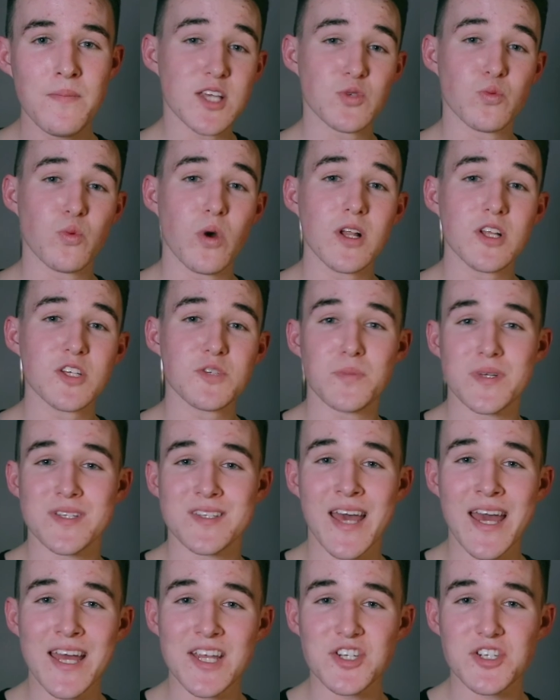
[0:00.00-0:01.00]
as well as
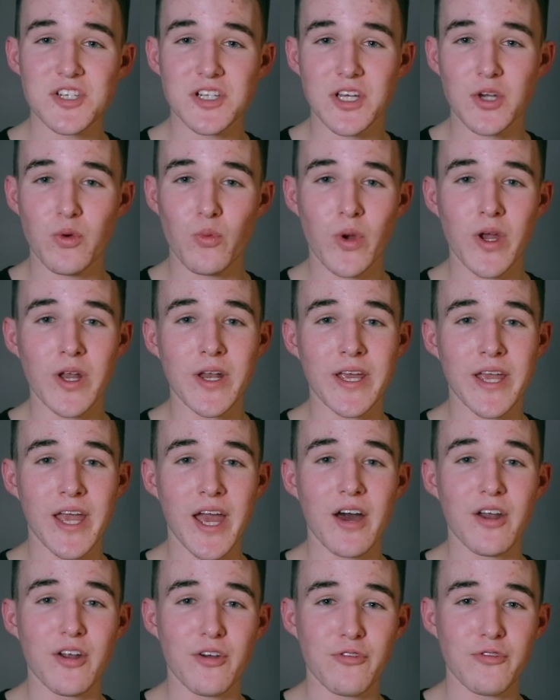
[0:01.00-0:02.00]
potentially weaning
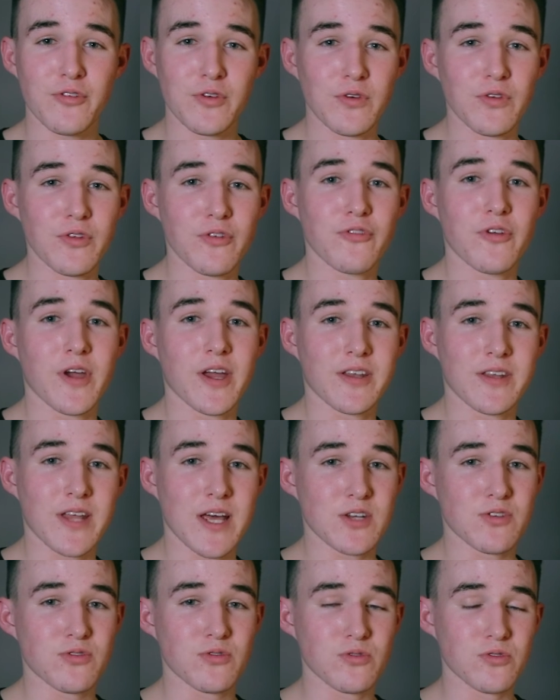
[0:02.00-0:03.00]
out a few of the fake
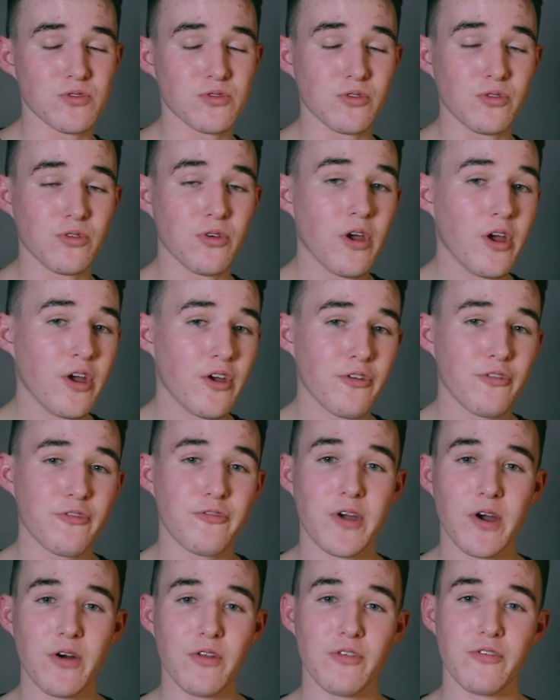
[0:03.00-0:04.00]
naturals who
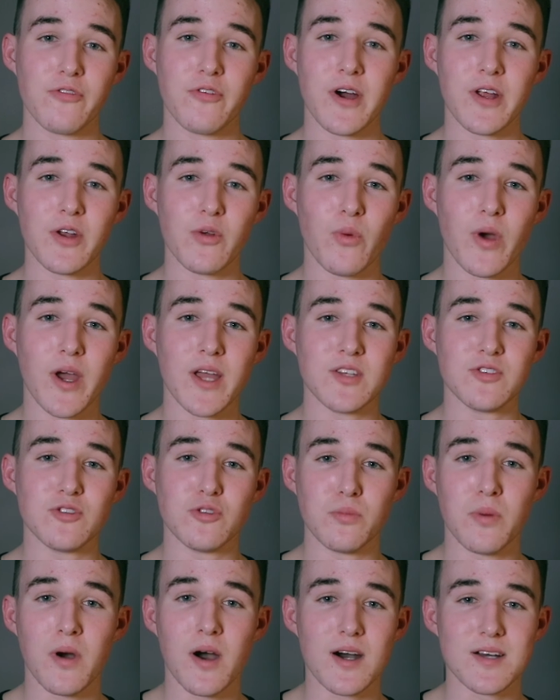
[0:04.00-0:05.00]
failed to find a way
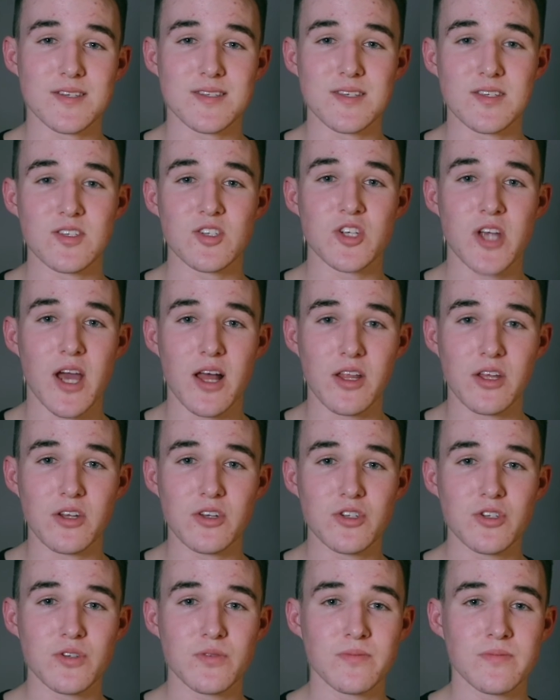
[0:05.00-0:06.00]
to pass this
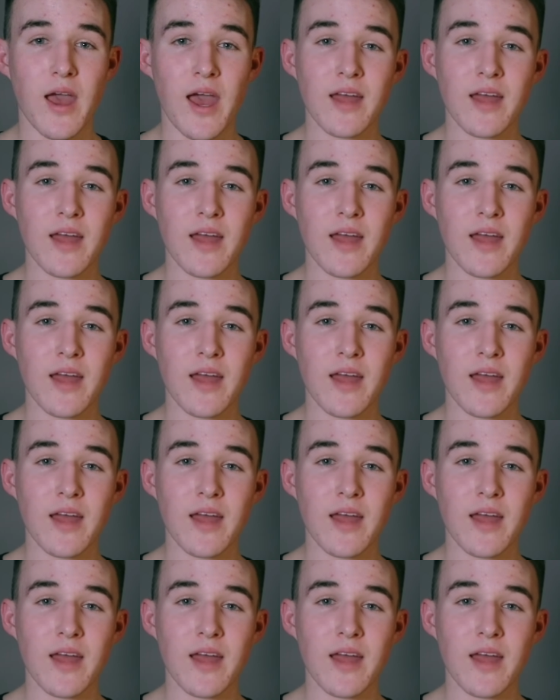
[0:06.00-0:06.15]
challenge.